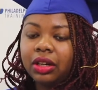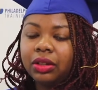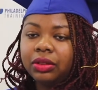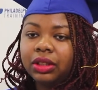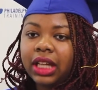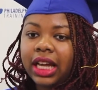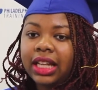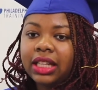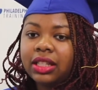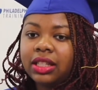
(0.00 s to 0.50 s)

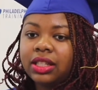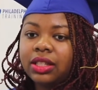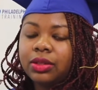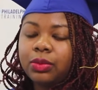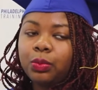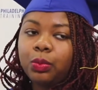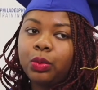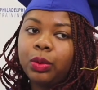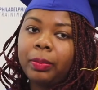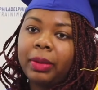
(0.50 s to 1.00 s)
that's
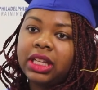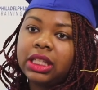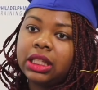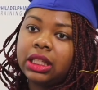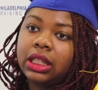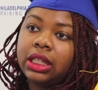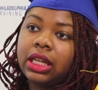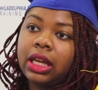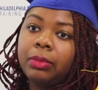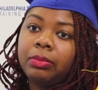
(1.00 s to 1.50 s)
what
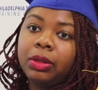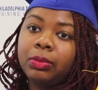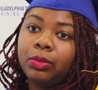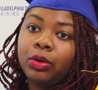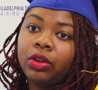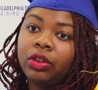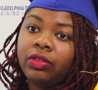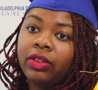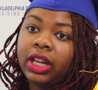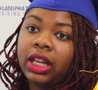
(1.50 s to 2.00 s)
basically kept me
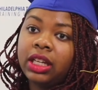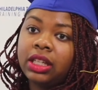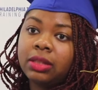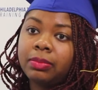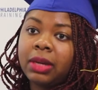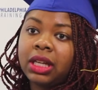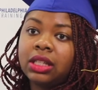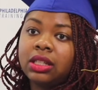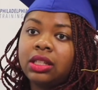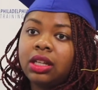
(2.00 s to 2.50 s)
motivated is
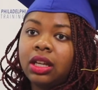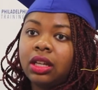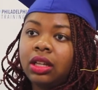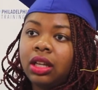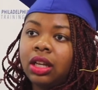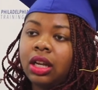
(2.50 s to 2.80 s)
my son.